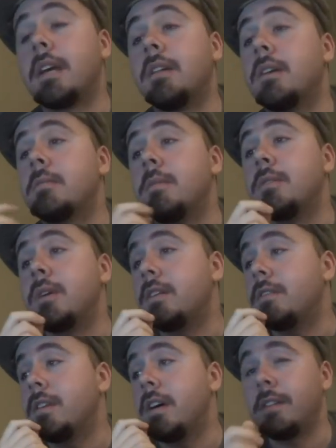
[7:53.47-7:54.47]
I lost my train
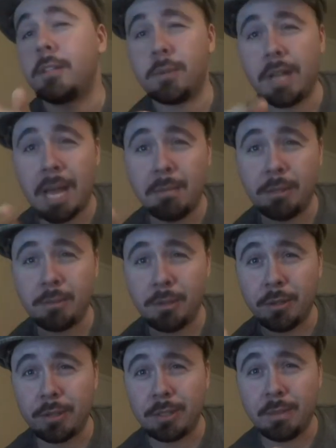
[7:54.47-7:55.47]
of thought. That's what happens when
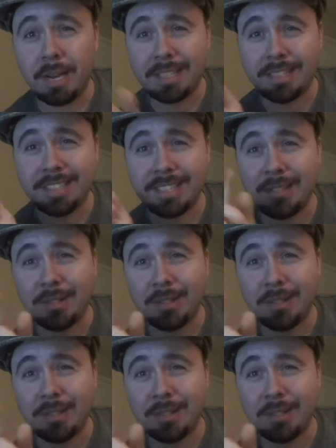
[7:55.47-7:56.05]
you're dyspraxic,